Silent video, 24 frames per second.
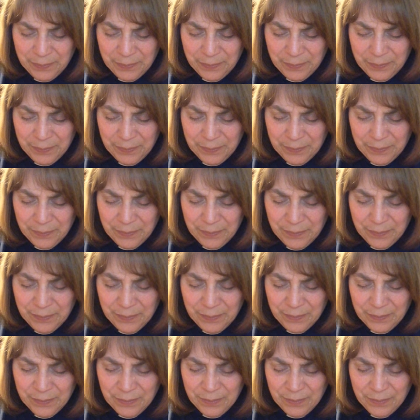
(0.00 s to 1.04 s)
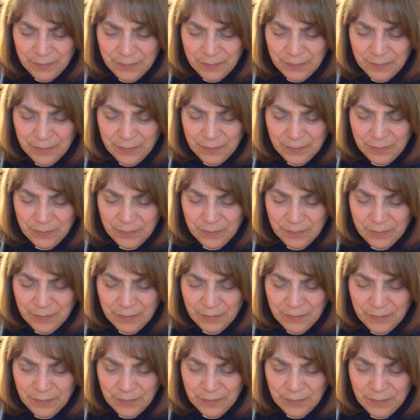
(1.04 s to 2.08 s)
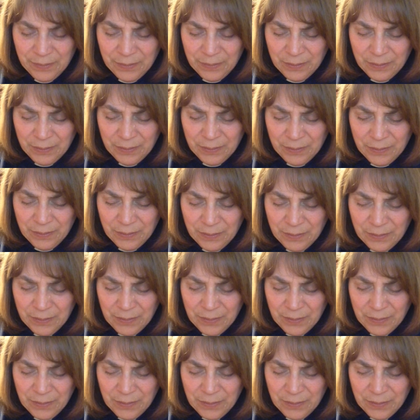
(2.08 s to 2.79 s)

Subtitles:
No one is speaking in this clip.